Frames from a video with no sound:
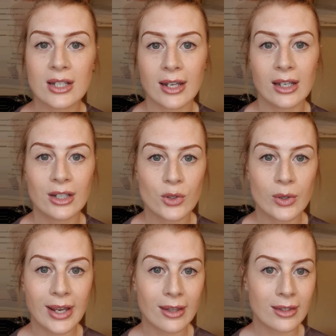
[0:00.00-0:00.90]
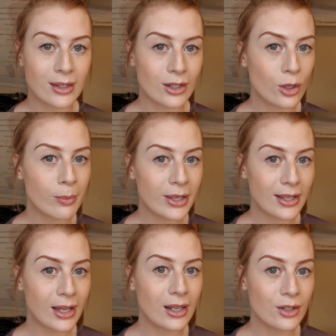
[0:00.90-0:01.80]
taking into account that there could be
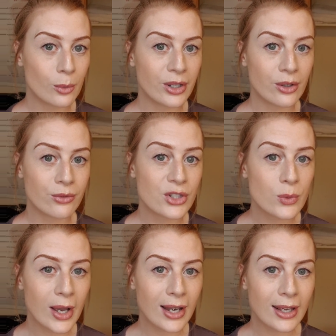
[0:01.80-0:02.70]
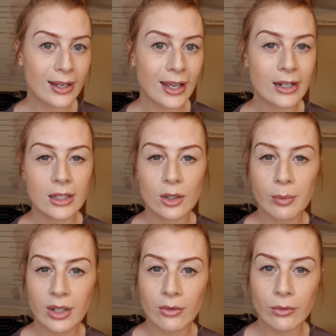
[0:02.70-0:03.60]
a little bit of swelling and a little
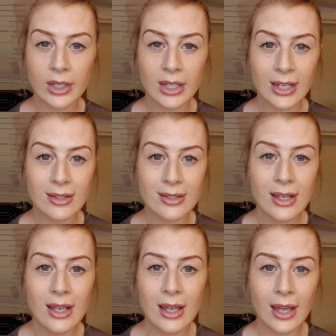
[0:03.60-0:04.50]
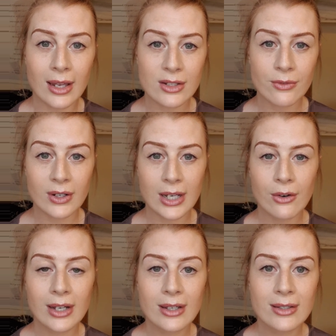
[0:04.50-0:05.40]
bit of redness in different
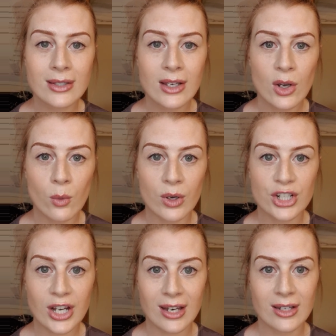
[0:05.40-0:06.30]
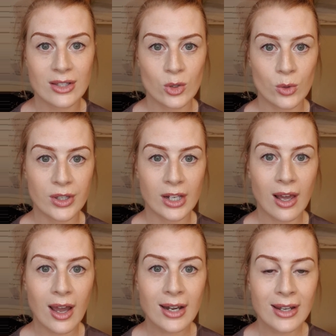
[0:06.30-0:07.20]
areas, which can distort the
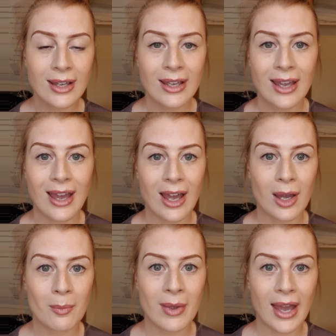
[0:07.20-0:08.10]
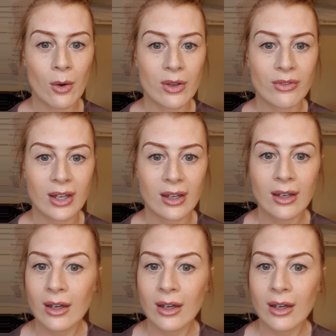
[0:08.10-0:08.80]
line. However,